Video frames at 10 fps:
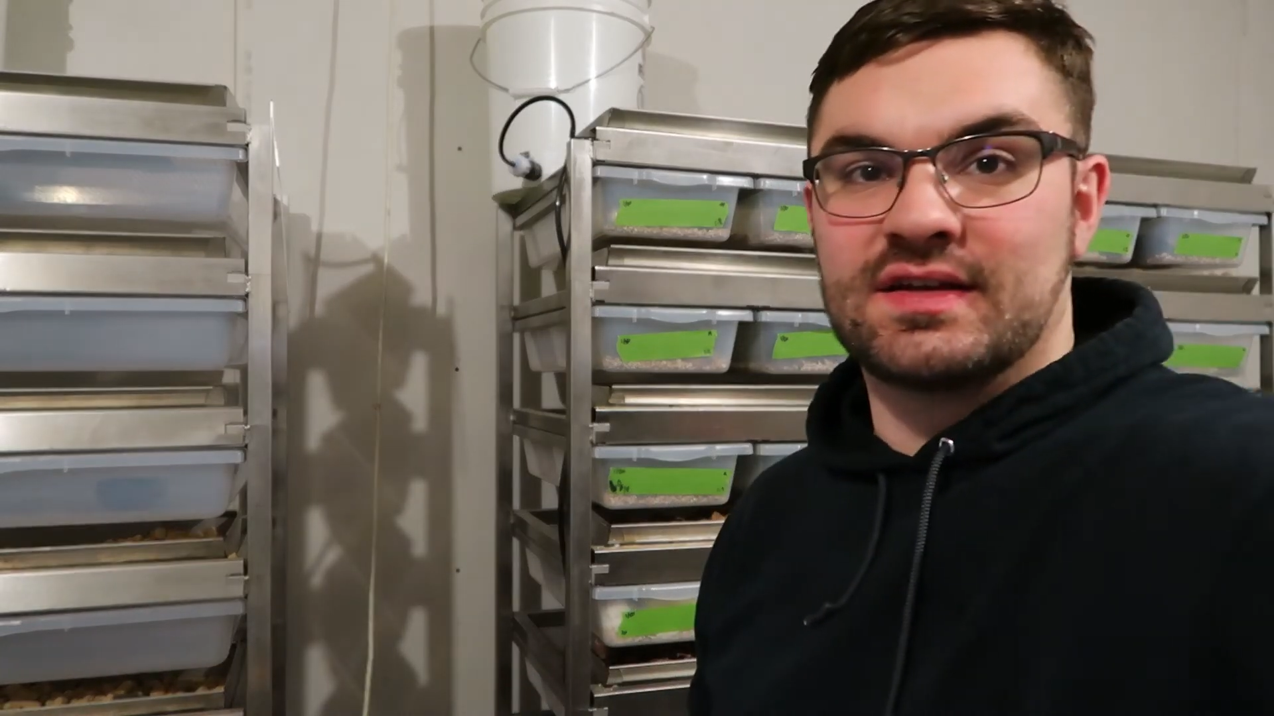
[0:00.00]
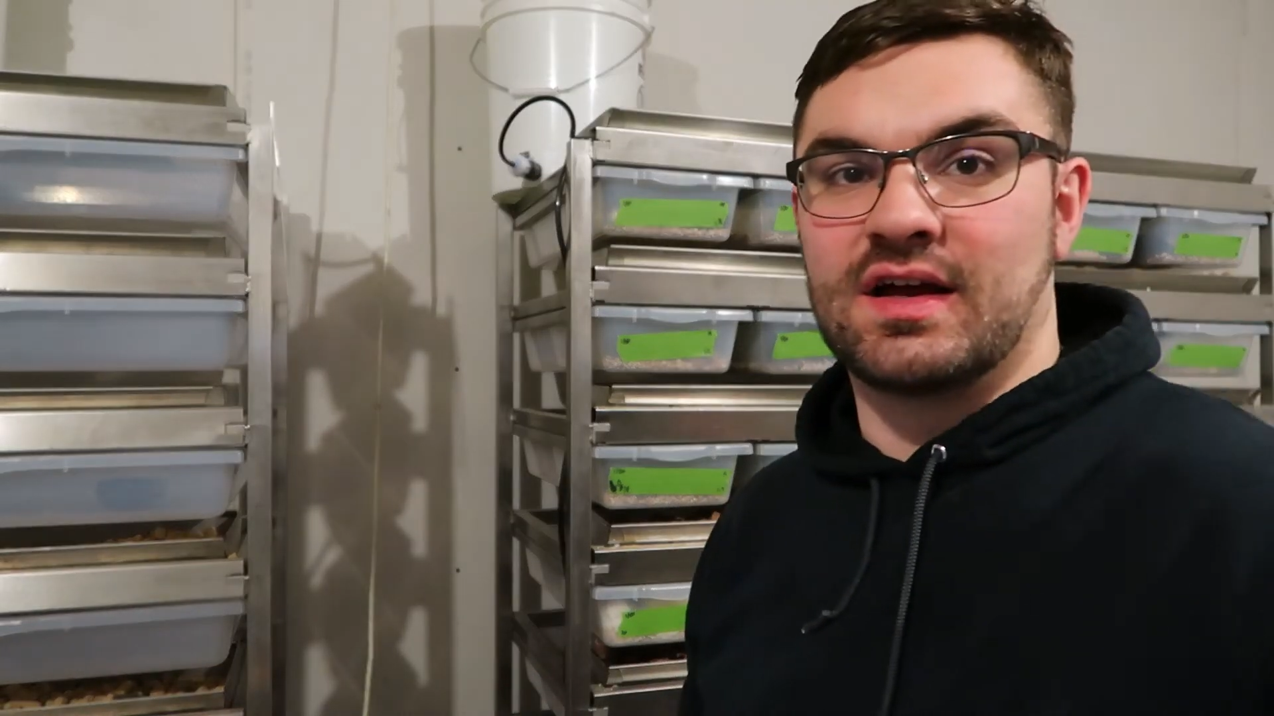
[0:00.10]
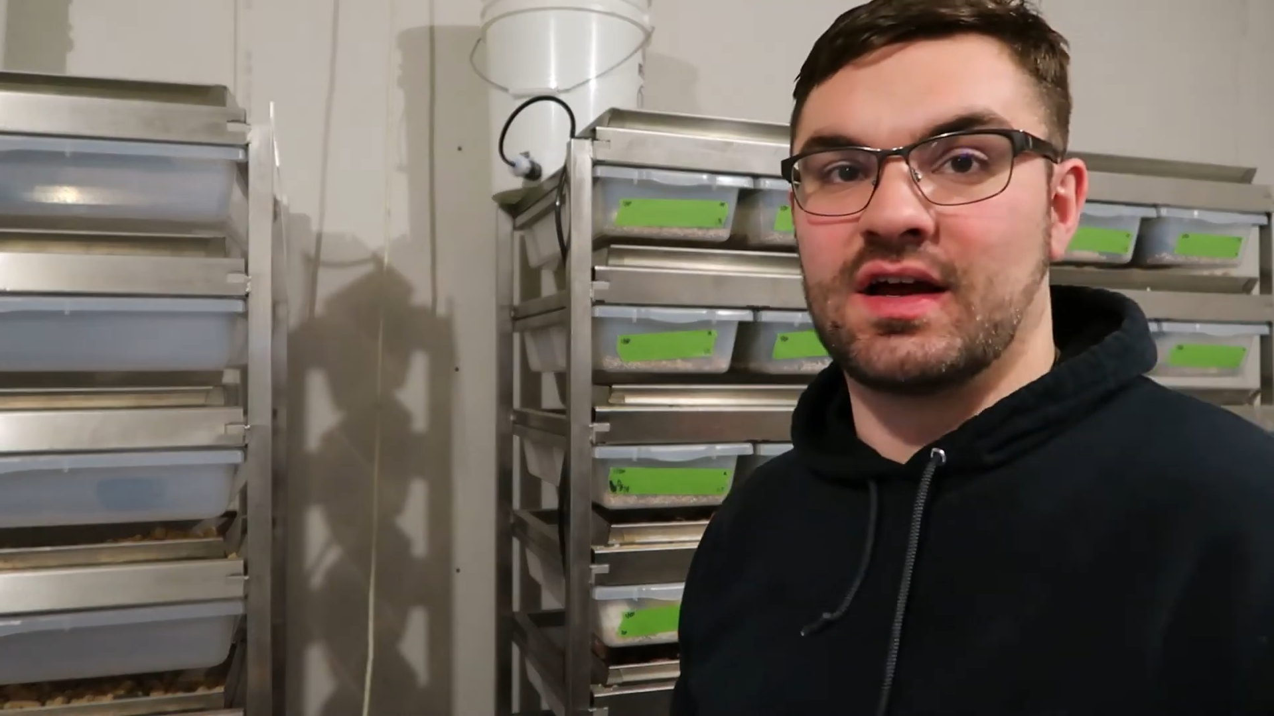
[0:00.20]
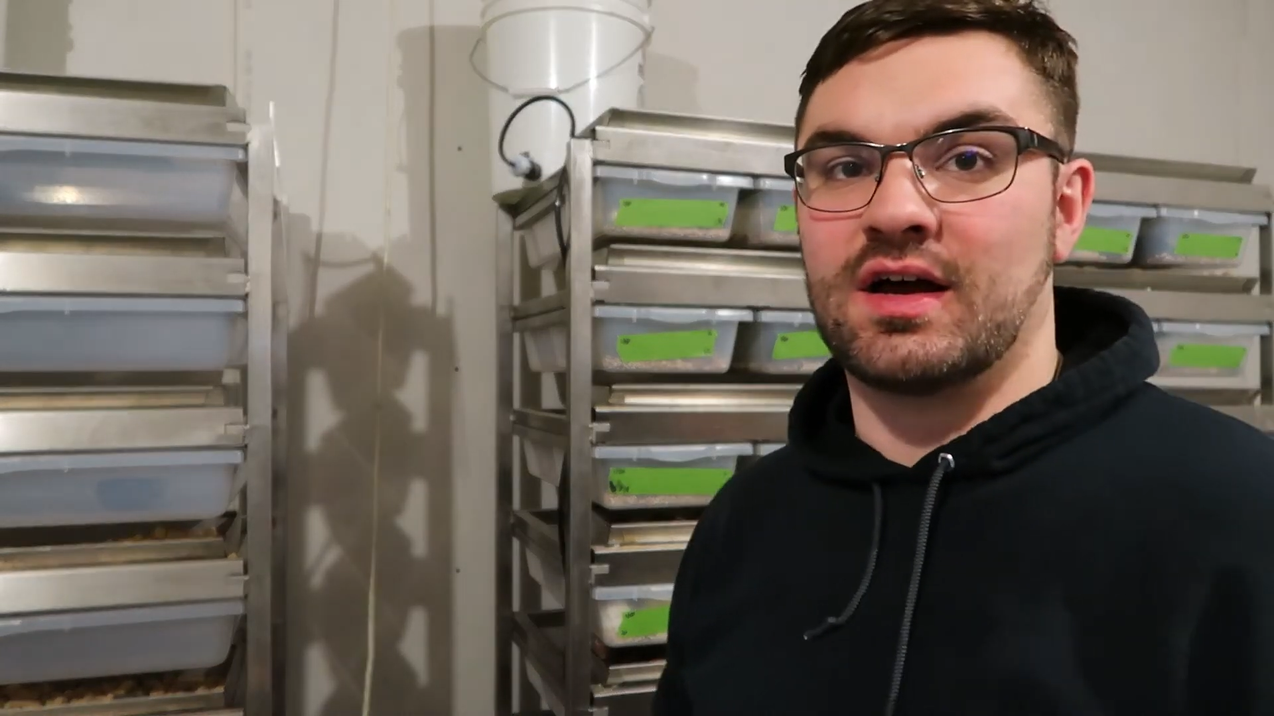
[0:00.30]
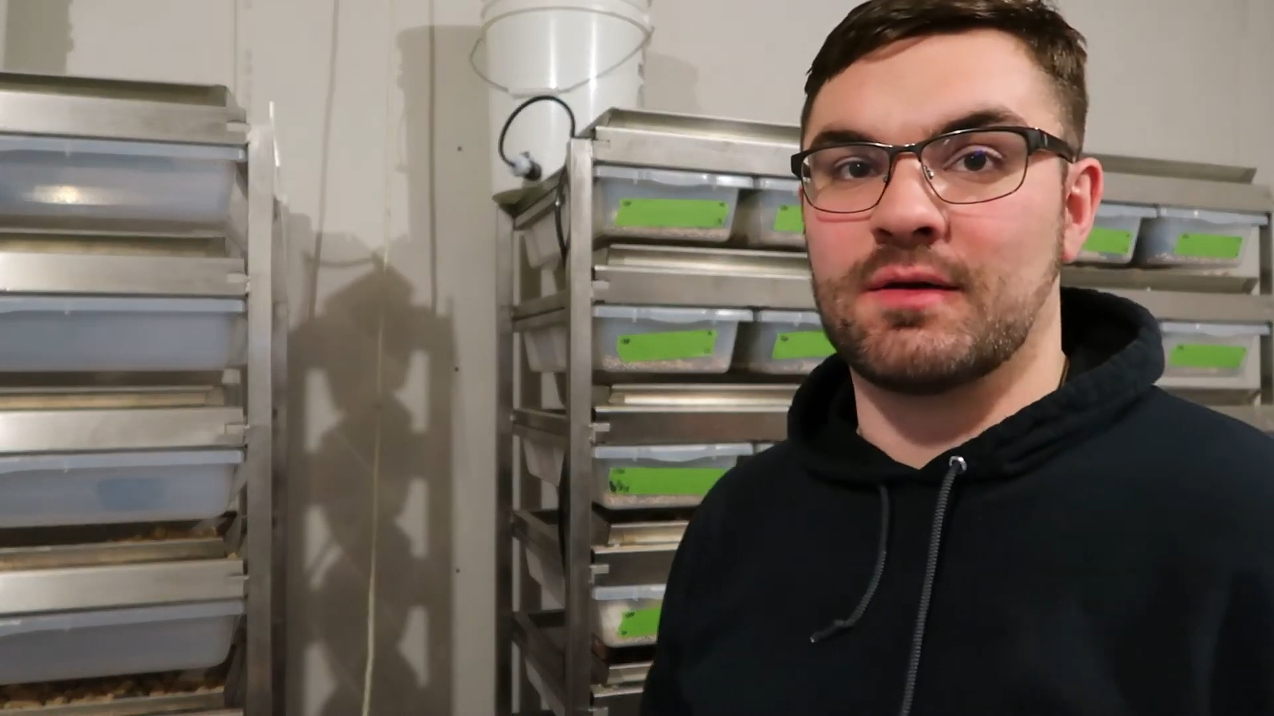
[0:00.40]

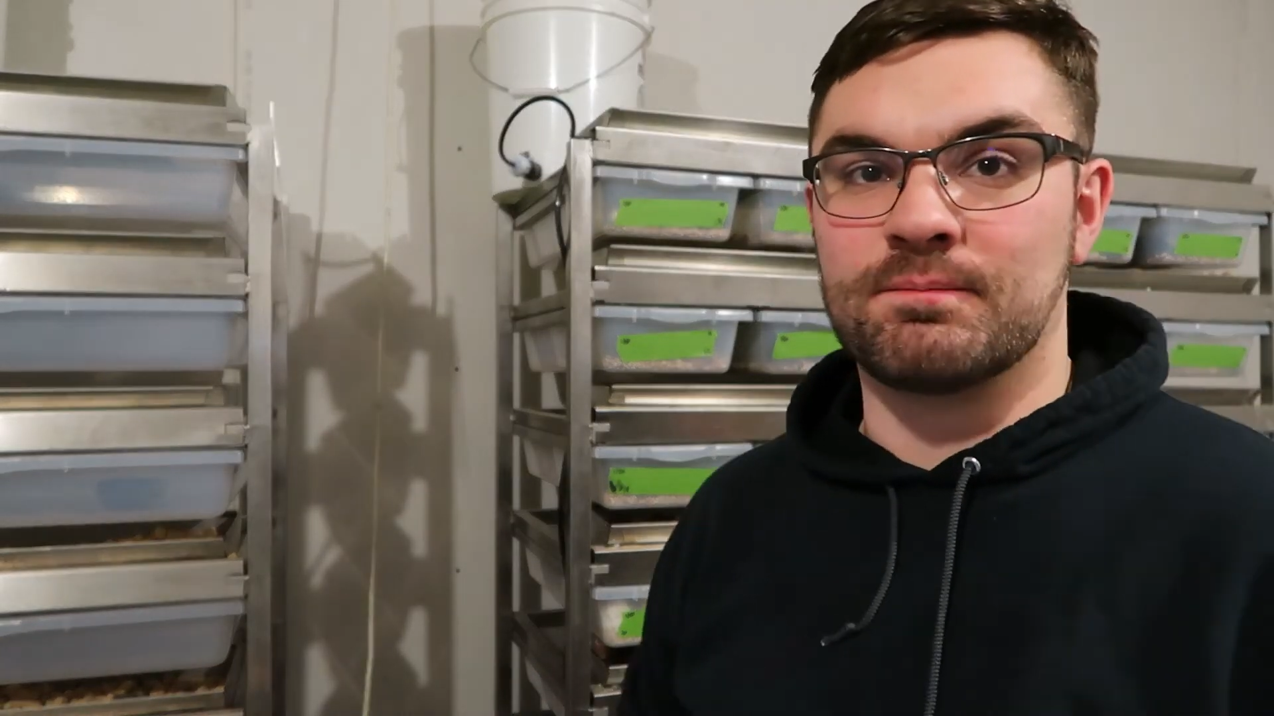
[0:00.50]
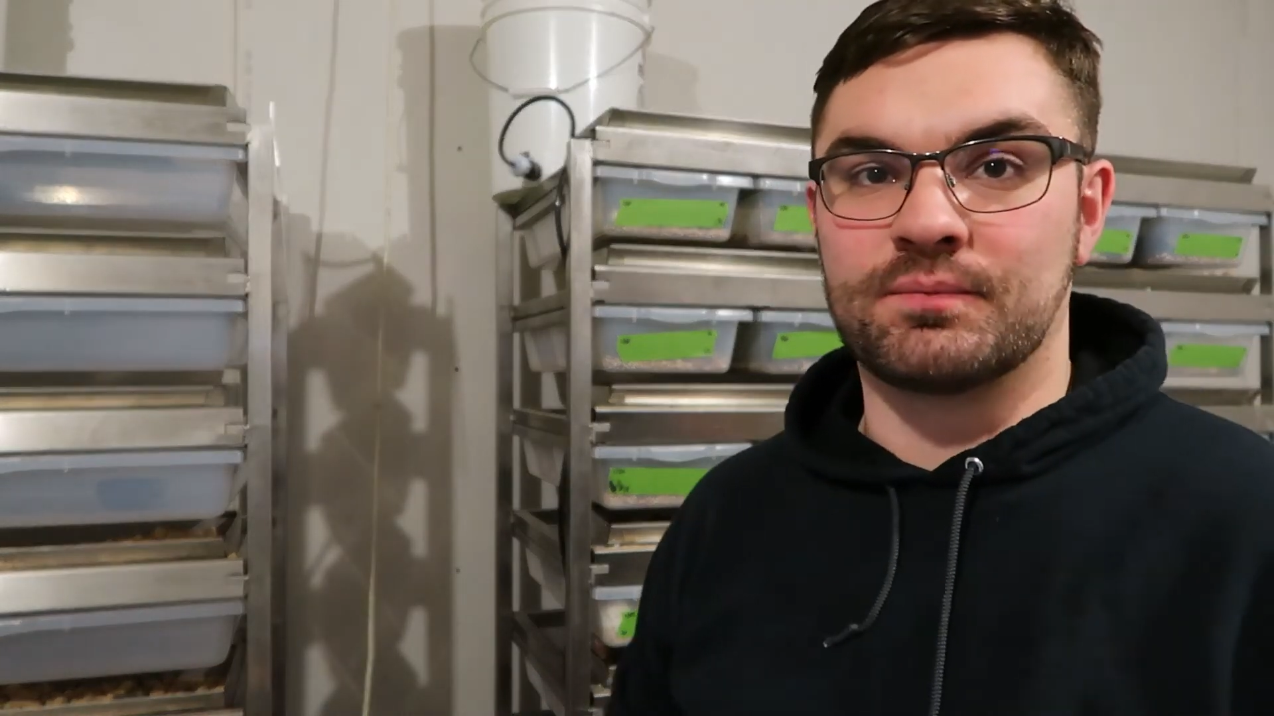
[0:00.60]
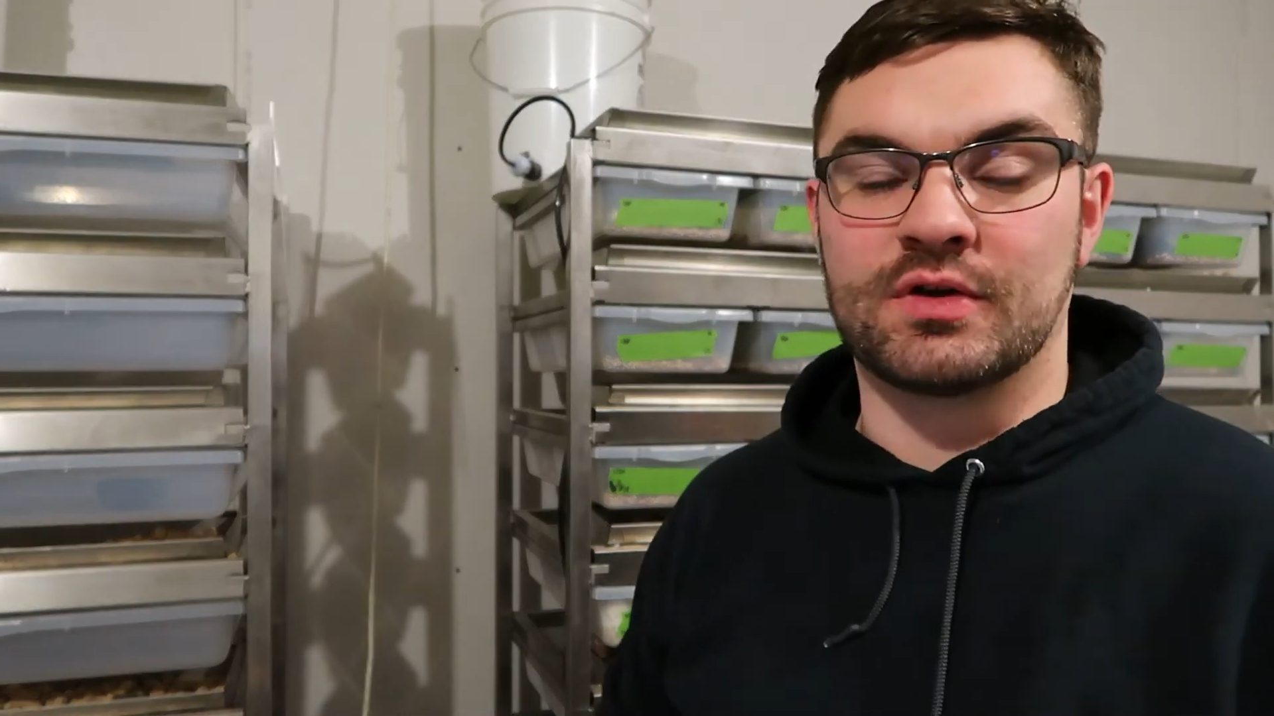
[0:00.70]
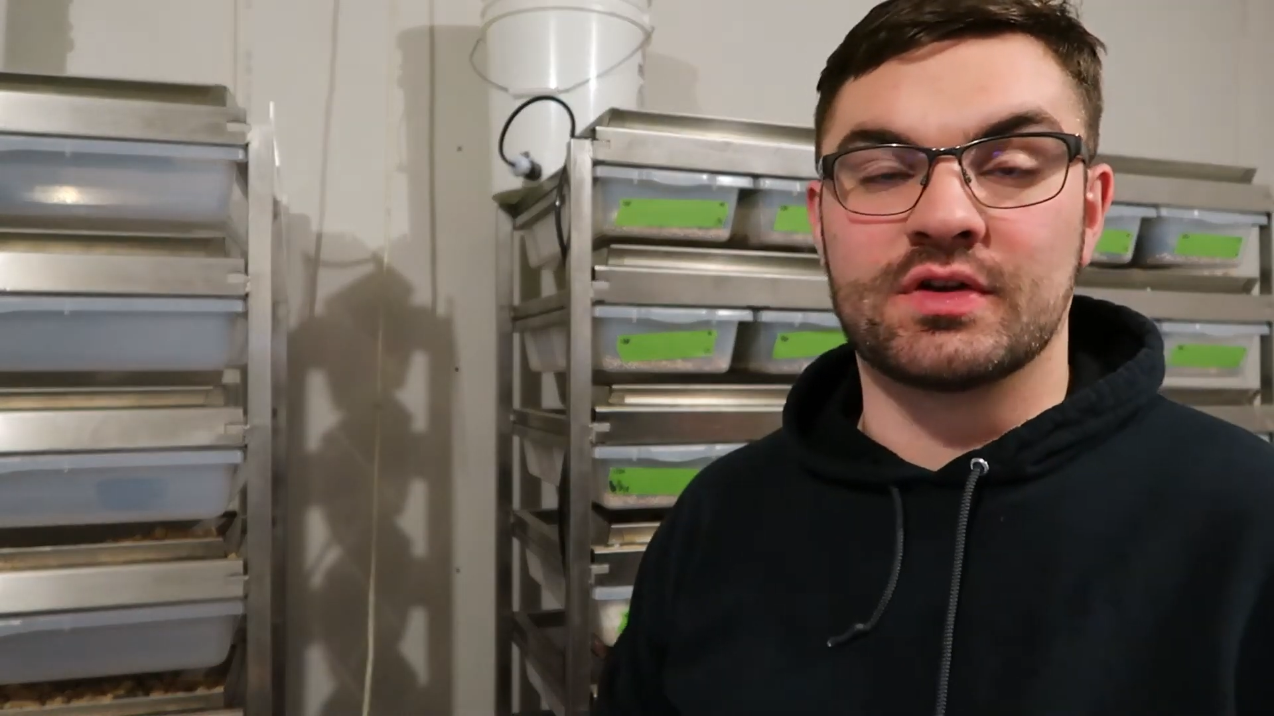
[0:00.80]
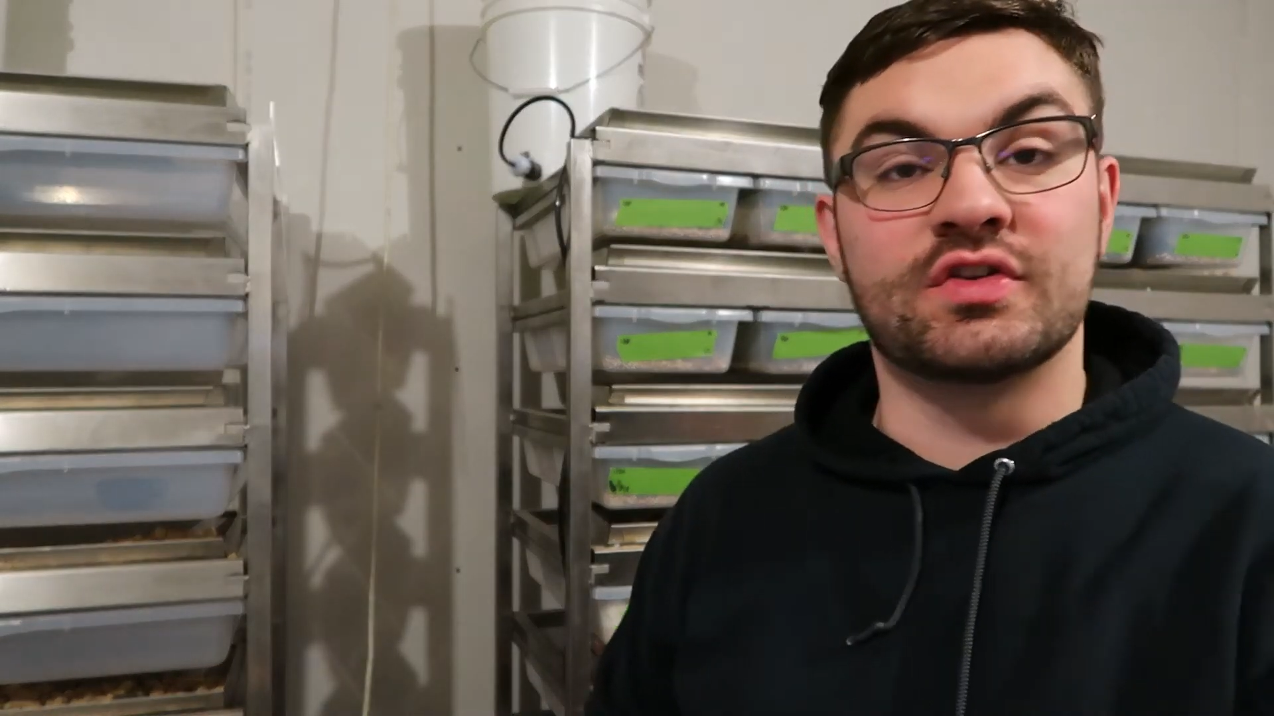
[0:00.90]
or